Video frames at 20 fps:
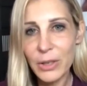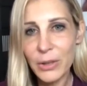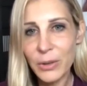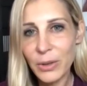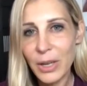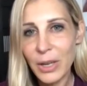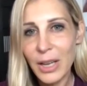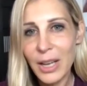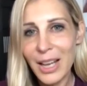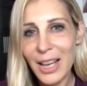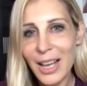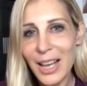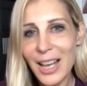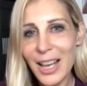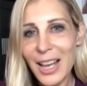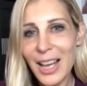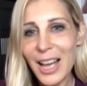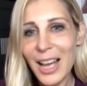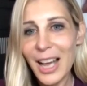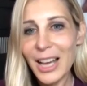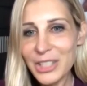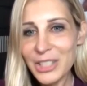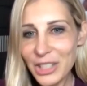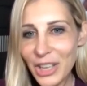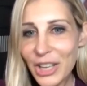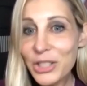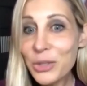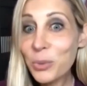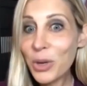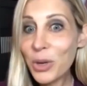So I
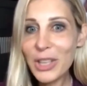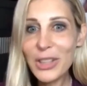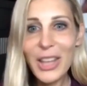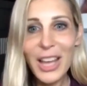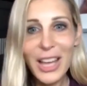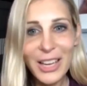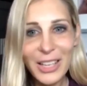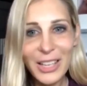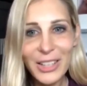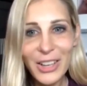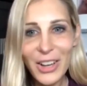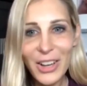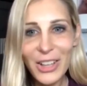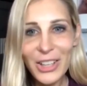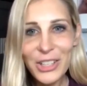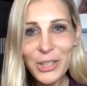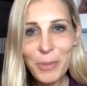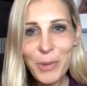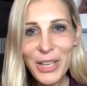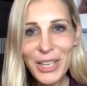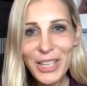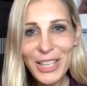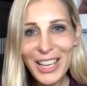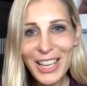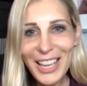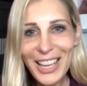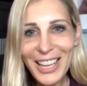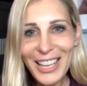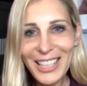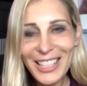just wanted that acknowledgement,
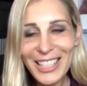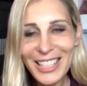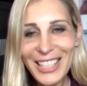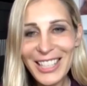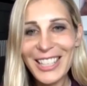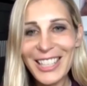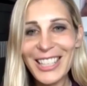and,